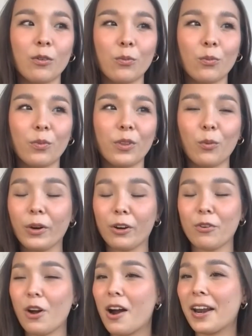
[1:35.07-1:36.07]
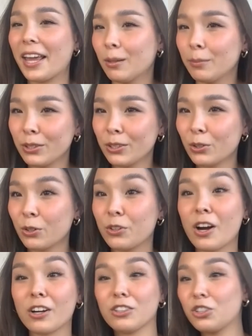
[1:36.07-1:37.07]
that we're not able or
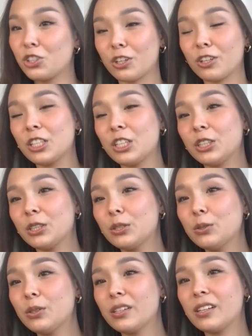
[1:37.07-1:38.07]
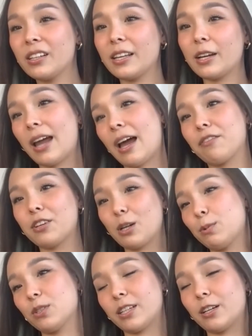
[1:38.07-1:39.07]
not insured to do, they'd have the
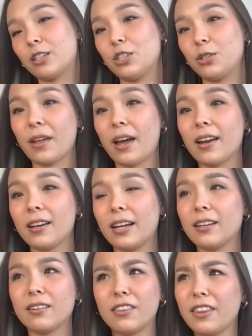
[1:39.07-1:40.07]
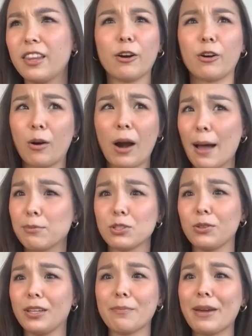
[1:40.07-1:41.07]
doubles there to do that. And they're
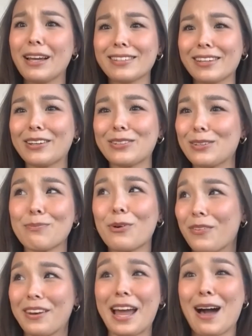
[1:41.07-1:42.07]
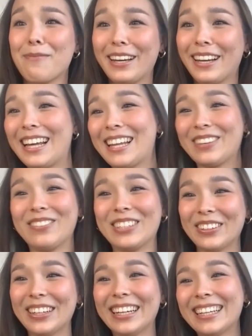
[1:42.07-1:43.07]
absolutely amazing. So I was more than happy to let them
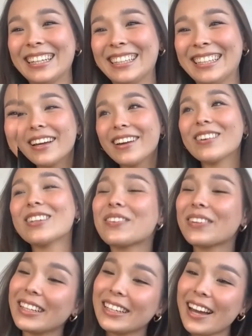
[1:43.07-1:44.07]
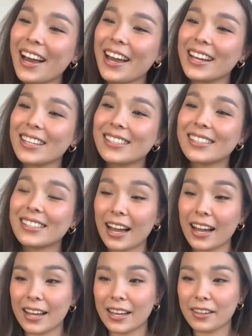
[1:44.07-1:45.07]
do it. It was really nice.
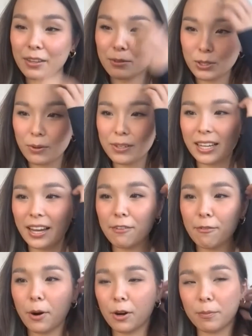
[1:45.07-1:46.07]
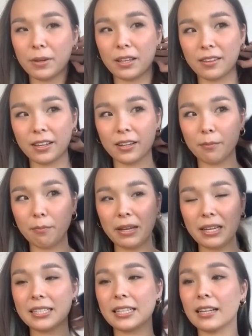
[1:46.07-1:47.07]
There was always kind of a part of me that
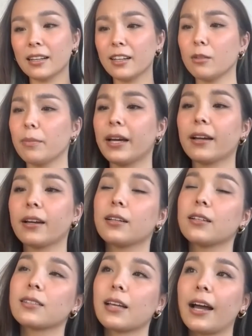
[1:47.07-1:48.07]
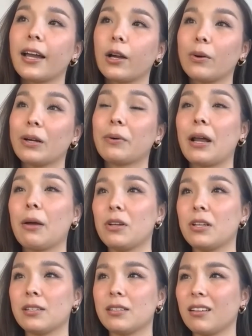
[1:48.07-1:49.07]
missed it a little bit because I quit when I
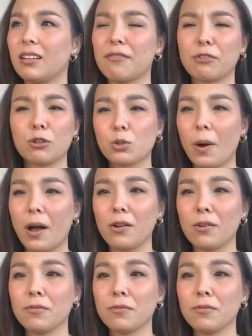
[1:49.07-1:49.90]
was 11 or 12,